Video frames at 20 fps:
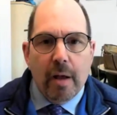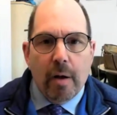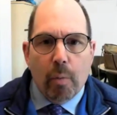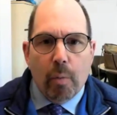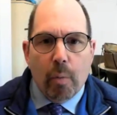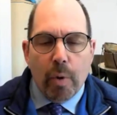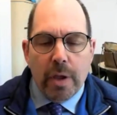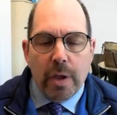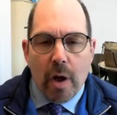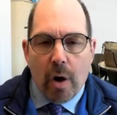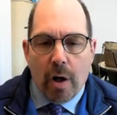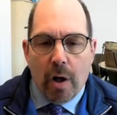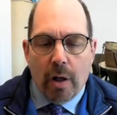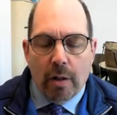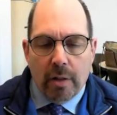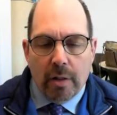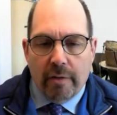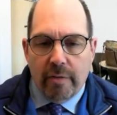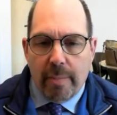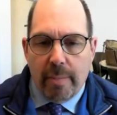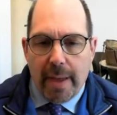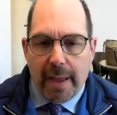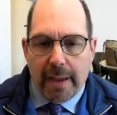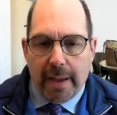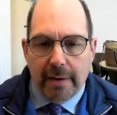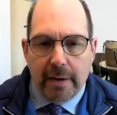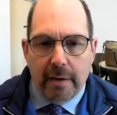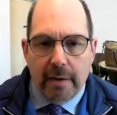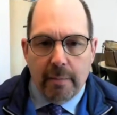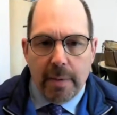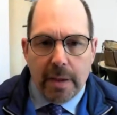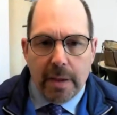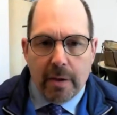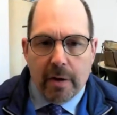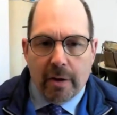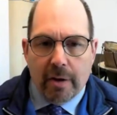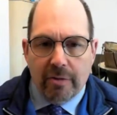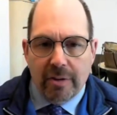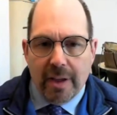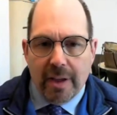We all loved Magdi
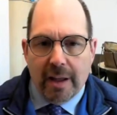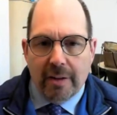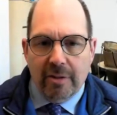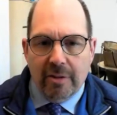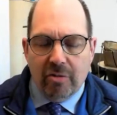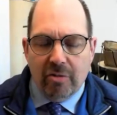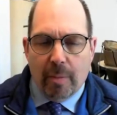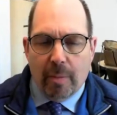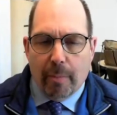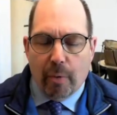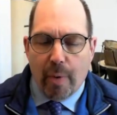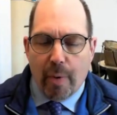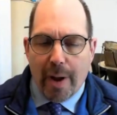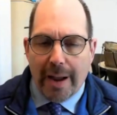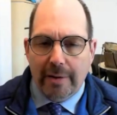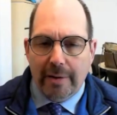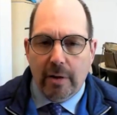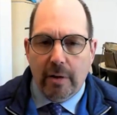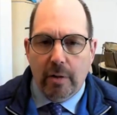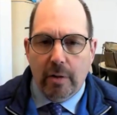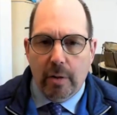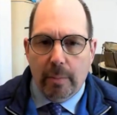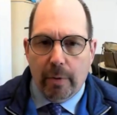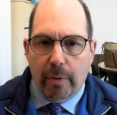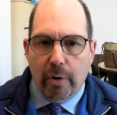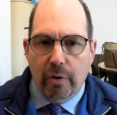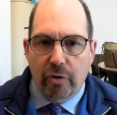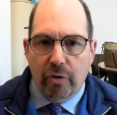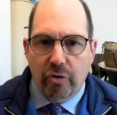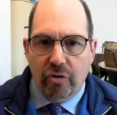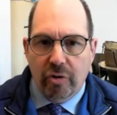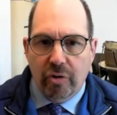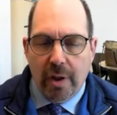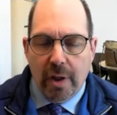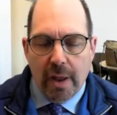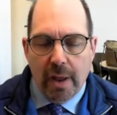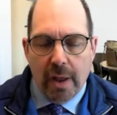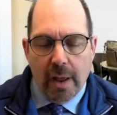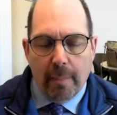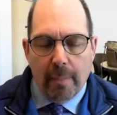because he had such a practical approach,
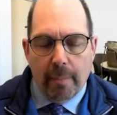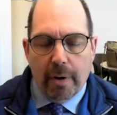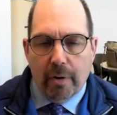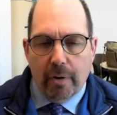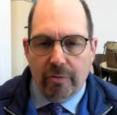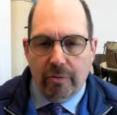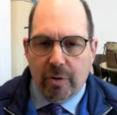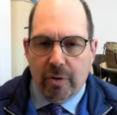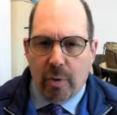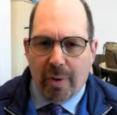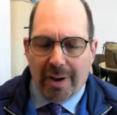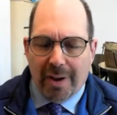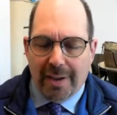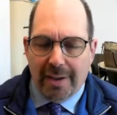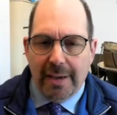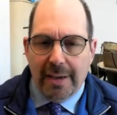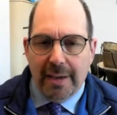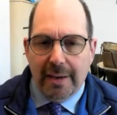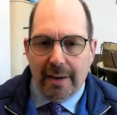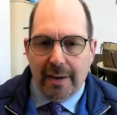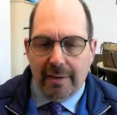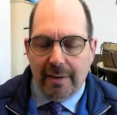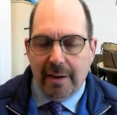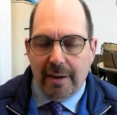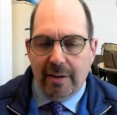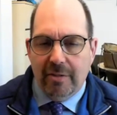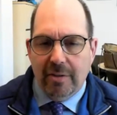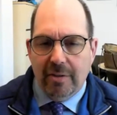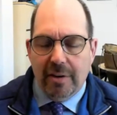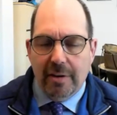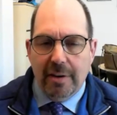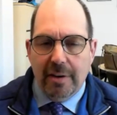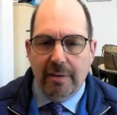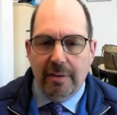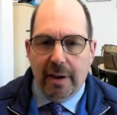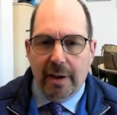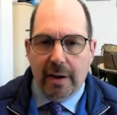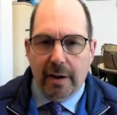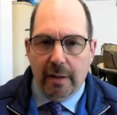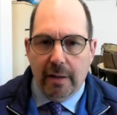but also a keen attention to
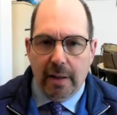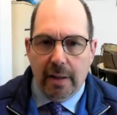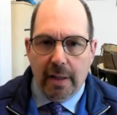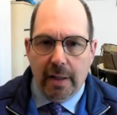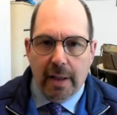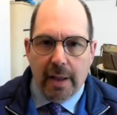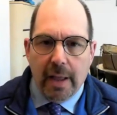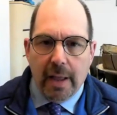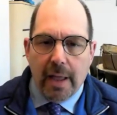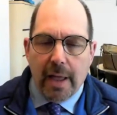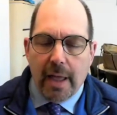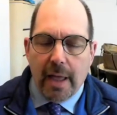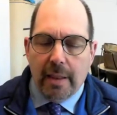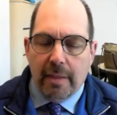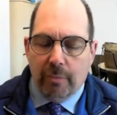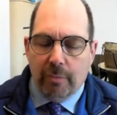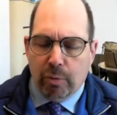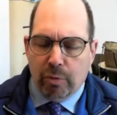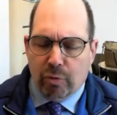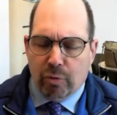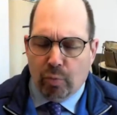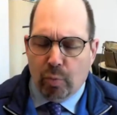detail. And this was